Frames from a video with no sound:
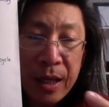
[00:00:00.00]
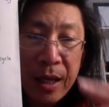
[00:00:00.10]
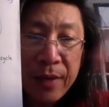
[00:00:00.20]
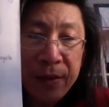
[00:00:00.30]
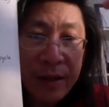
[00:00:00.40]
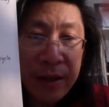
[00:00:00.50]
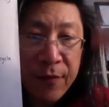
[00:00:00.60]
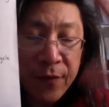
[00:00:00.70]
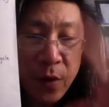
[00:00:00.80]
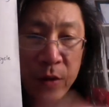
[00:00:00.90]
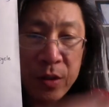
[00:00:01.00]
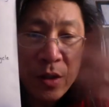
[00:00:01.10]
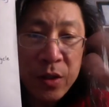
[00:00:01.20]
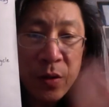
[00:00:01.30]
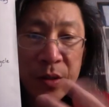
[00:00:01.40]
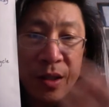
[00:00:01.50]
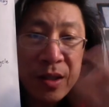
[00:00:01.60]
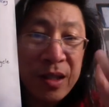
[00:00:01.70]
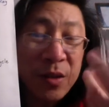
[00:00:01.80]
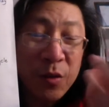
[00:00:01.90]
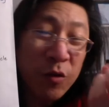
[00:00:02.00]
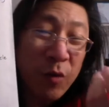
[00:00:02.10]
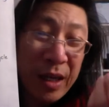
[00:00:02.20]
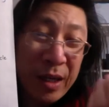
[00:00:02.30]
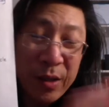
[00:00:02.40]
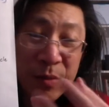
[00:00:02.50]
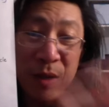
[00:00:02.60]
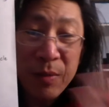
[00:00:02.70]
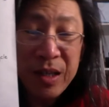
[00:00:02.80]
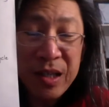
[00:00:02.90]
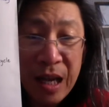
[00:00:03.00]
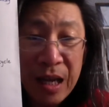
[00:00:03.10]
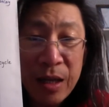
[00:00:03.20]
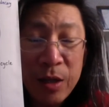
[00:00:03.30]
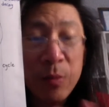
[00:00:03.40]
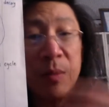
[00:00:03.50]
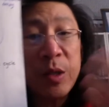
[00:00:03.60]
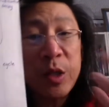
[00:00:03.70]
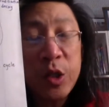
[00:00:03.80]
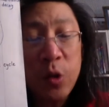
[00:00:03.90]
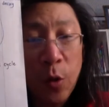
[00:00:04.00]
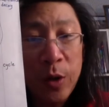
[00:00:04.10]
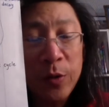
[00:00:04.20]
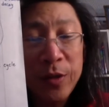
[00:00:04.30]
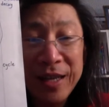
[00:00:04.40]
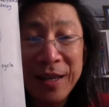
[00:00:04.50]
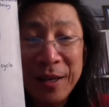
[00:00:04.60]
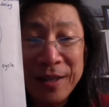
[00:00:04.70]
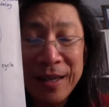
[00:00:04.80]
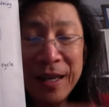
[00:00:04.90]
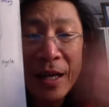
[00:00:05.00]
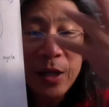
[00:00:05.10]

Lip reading: And then it falls and turns into little grains, maybe sand, maybe soil, that kind of thing.